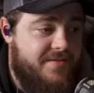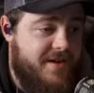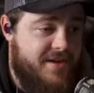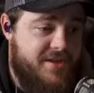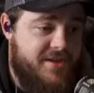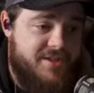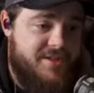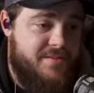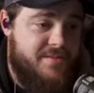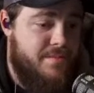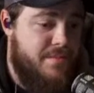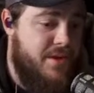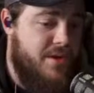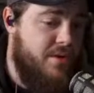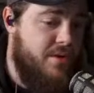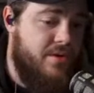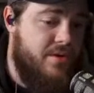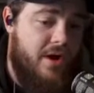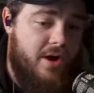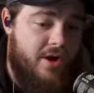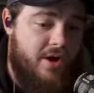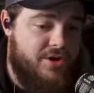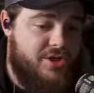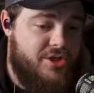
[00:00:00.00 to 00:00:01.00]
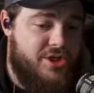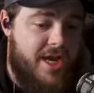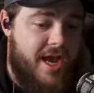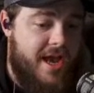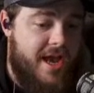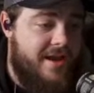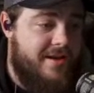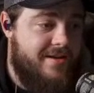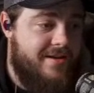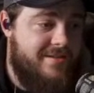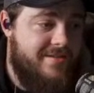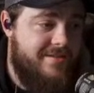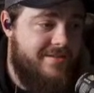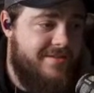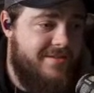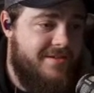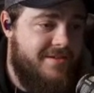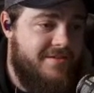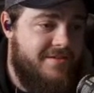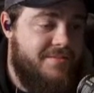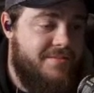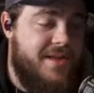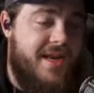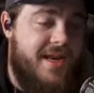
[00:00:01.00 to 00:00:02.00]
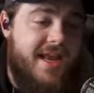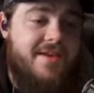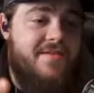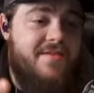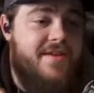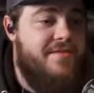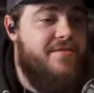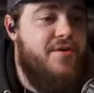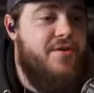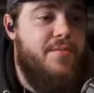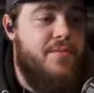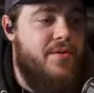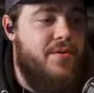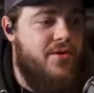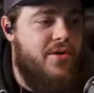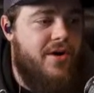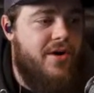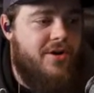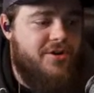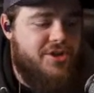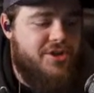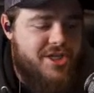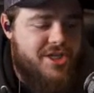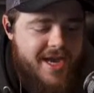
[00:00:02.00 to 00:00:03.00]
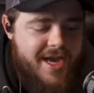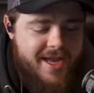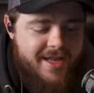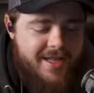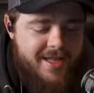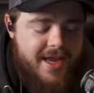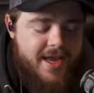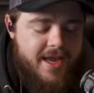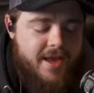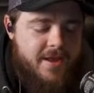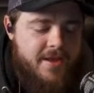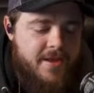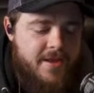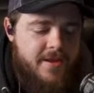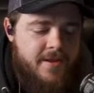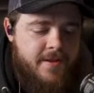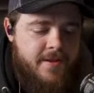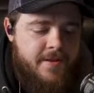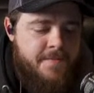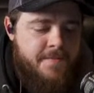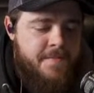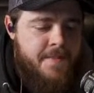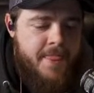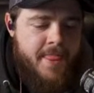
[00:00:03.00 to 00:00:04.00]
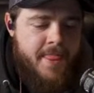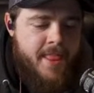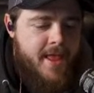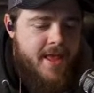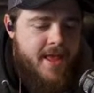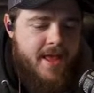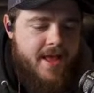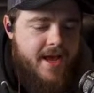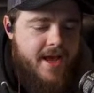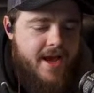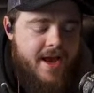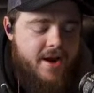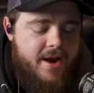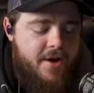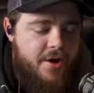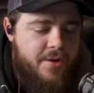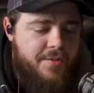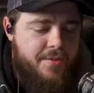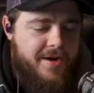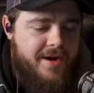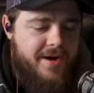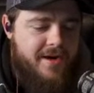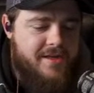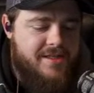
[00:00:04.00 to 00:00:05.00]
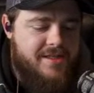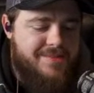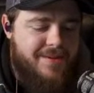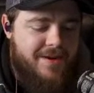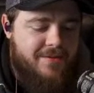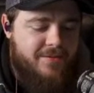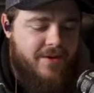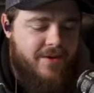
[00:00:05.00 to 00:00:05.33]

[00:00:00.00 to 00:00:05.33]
I just mute all chat. But even if you mute all chat, like, I don't know what it is about